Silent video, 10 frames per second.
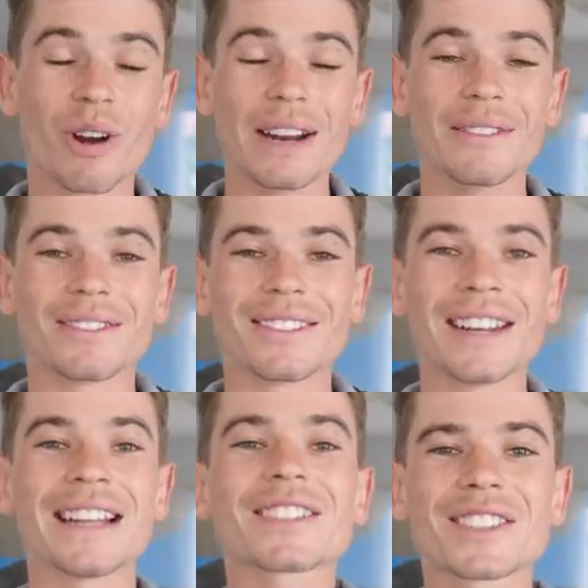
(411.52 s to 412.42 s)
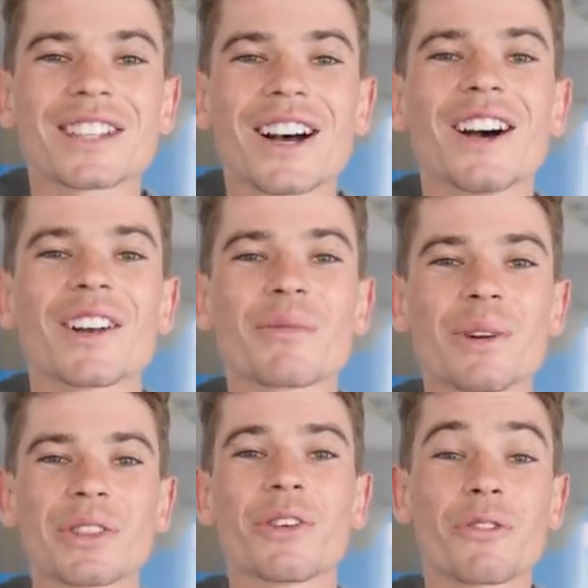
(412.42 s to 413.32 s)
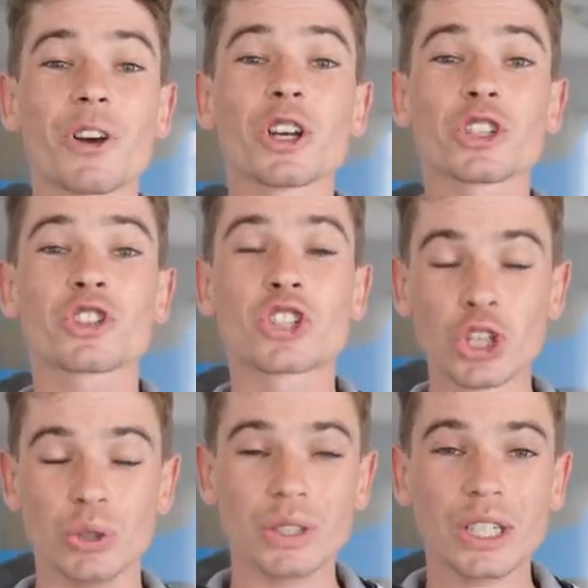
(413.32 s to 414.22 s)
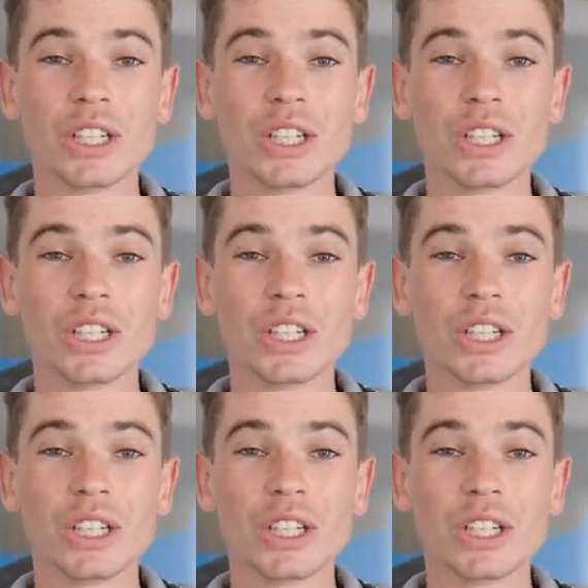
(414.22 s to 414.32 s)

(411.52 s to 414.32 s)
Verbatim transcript: Right, let's start with the first two.